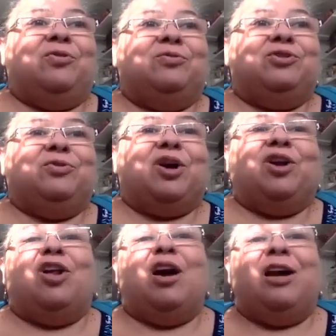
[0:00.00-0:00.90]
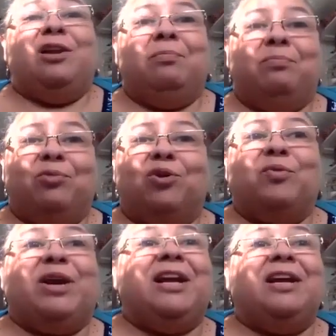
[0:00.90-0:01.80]
doing online book
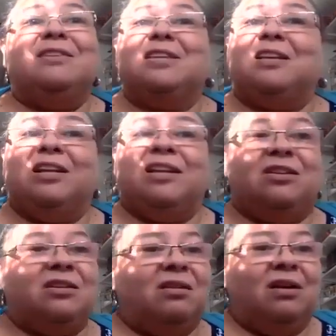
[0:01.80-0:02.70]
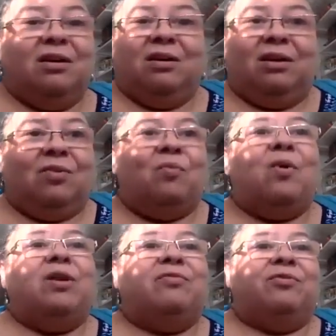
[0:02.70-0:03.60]
readings can lead to,
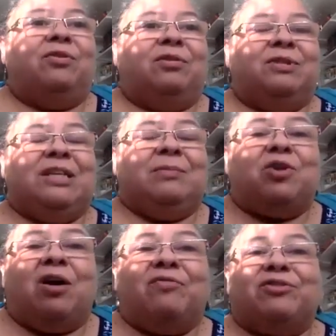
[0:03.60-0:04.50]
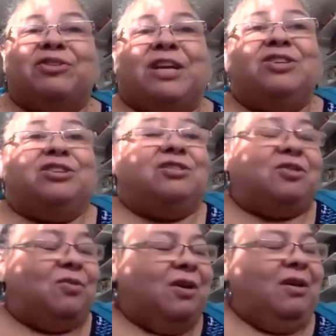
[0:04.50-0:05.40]
wonderful, deep conversation.
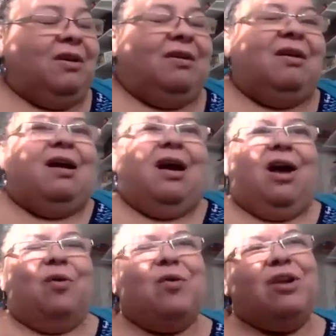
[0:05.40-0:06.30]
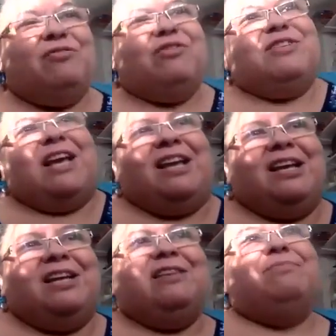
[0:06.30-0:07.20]
So I wonder if there's
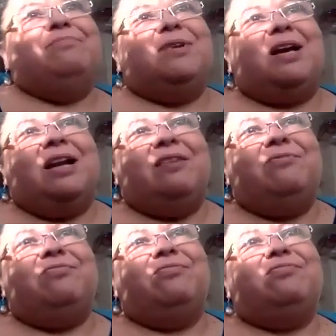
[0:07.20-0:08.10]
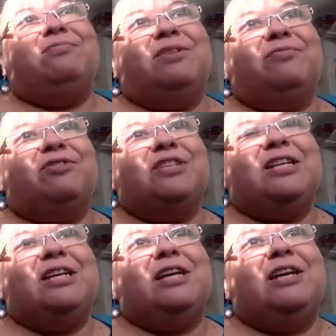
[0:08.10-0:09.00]
any kind of
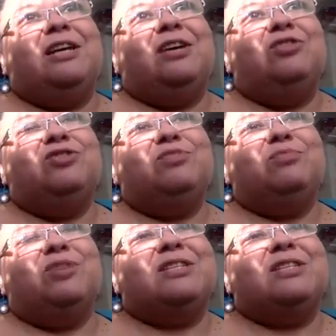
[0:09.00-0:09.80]
diversity inclusion books